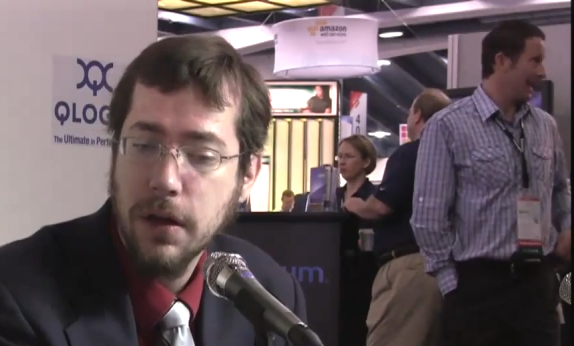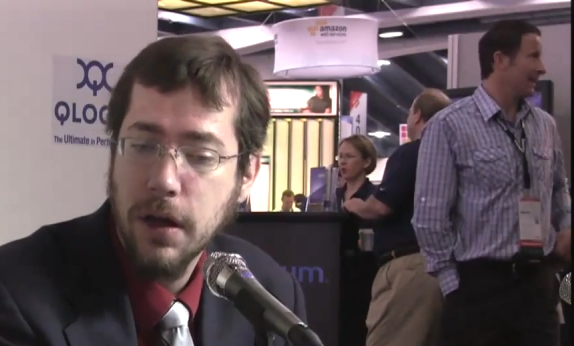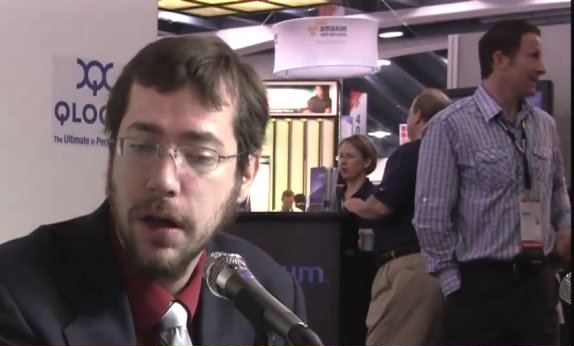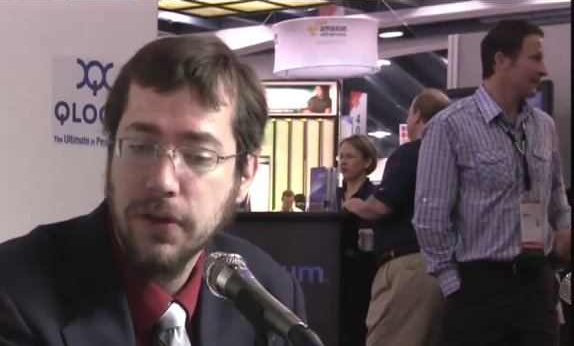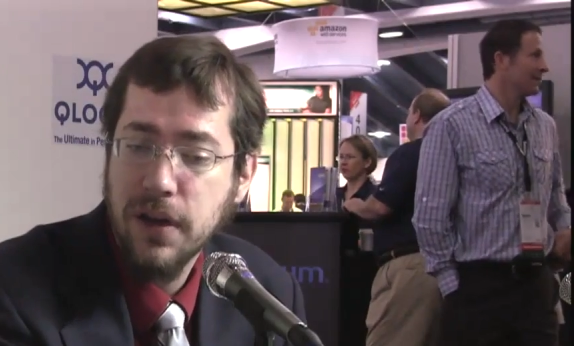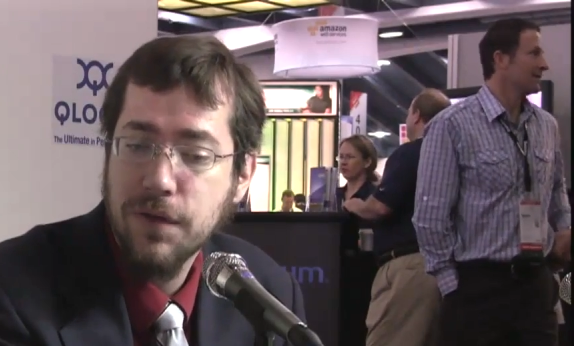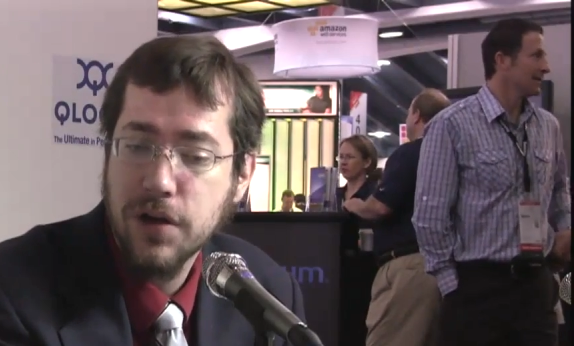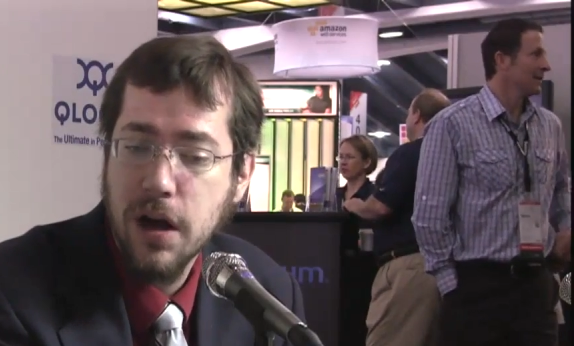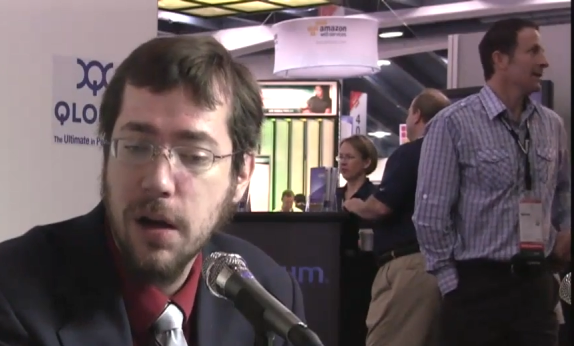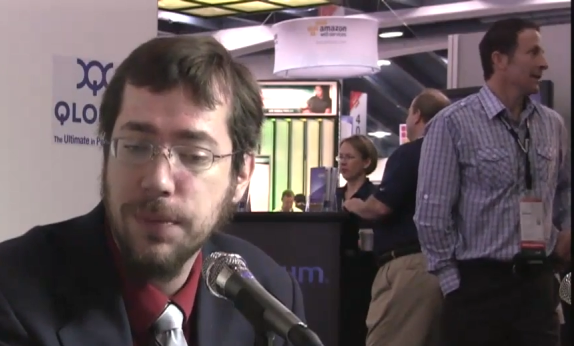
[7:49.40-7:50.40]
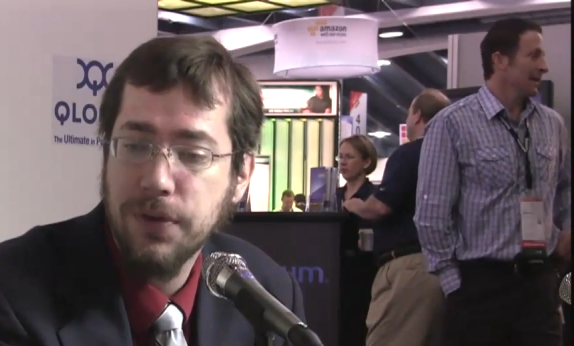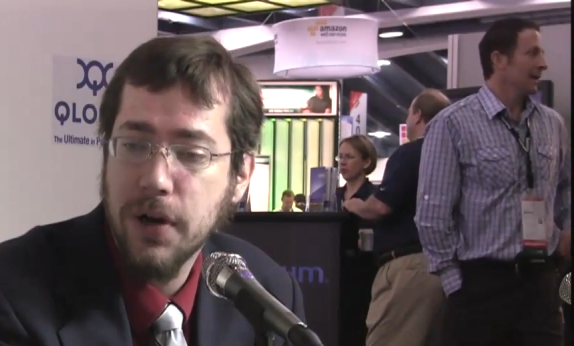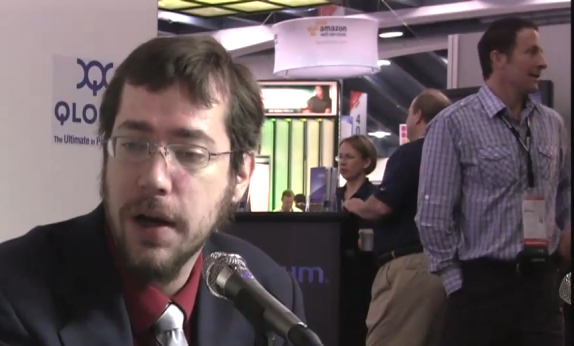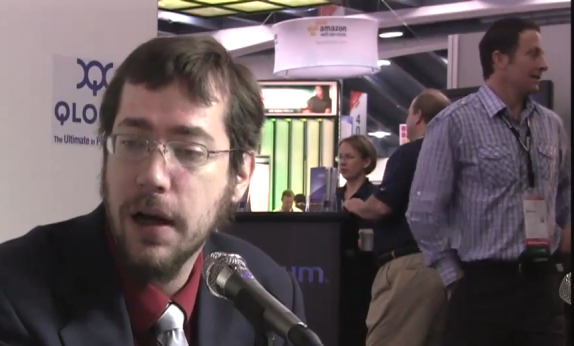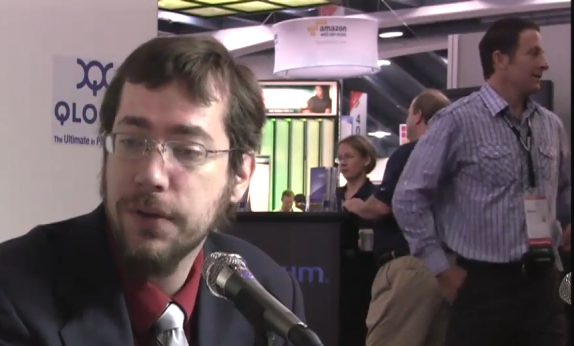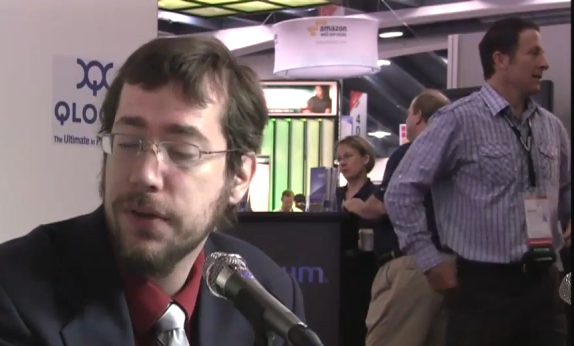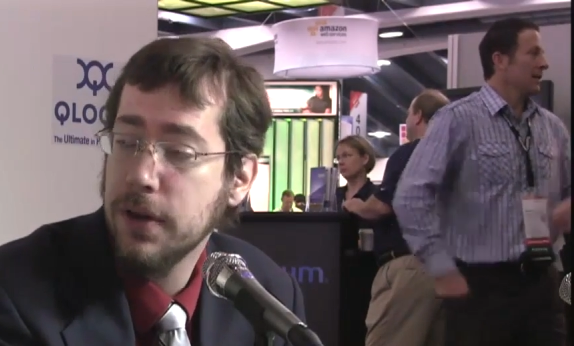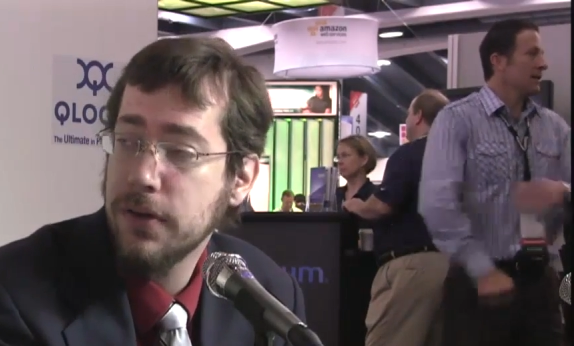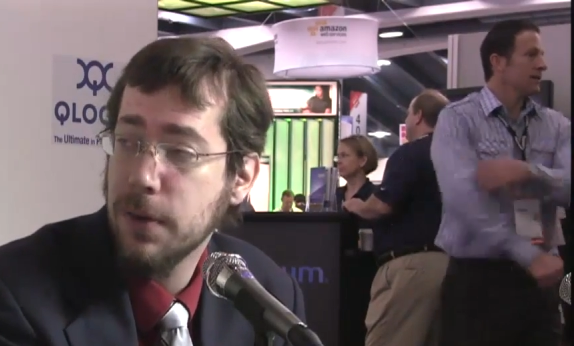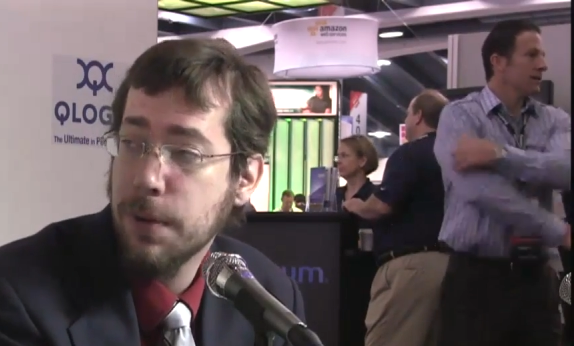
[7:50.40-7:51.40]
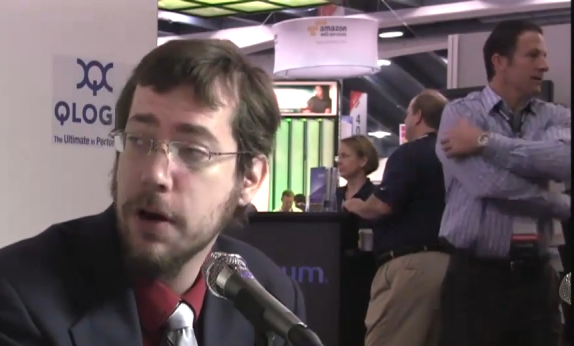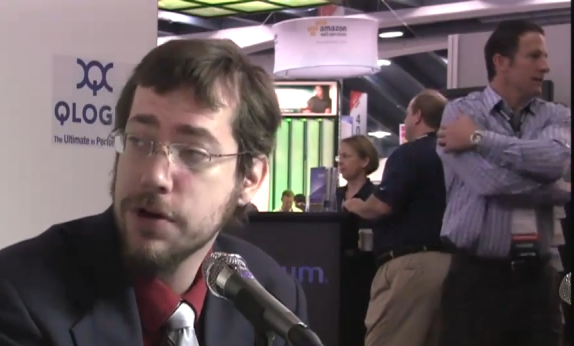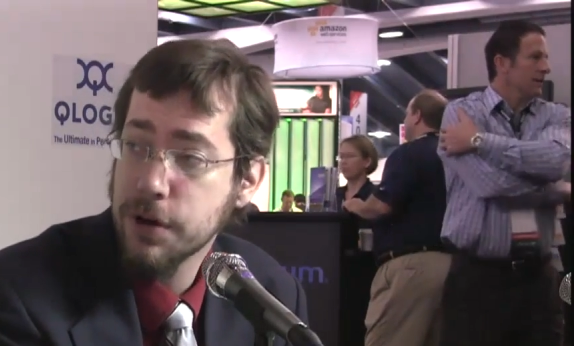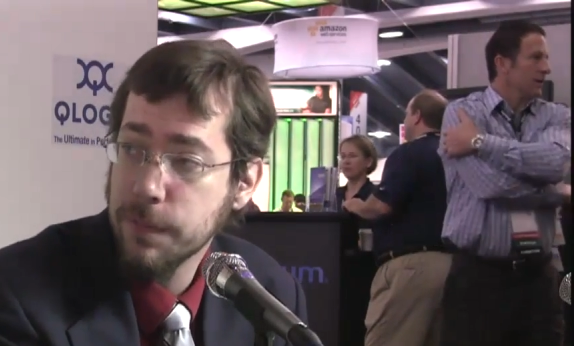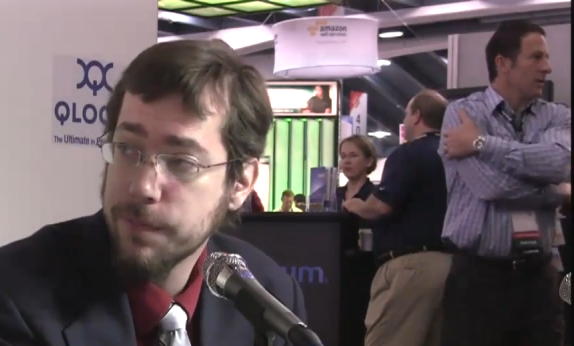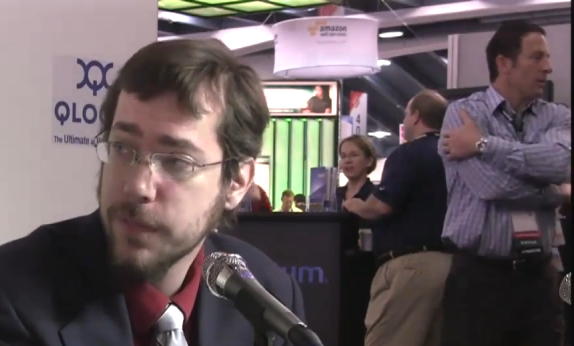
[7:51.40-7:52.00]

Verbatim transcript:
Speaker 1: uh, Steve Jobs announced his departure.